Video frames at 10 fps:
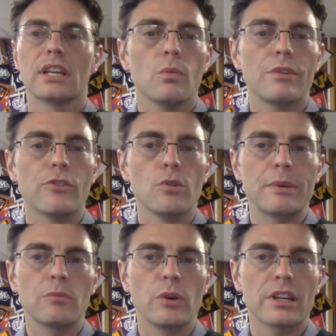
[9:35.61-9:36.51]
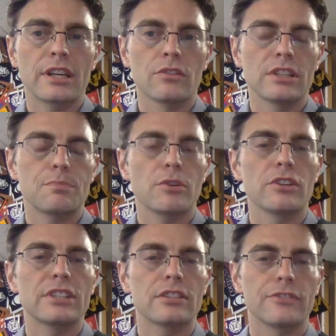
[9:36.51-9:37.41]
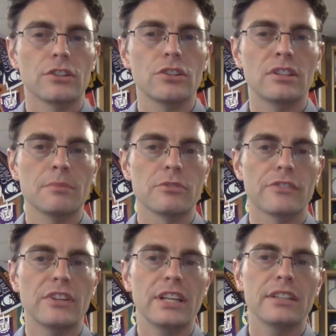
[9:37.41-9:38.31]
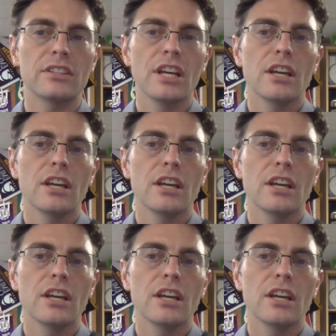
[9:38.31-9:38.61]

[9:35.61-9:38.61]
We've all been working on this process for a good number of years,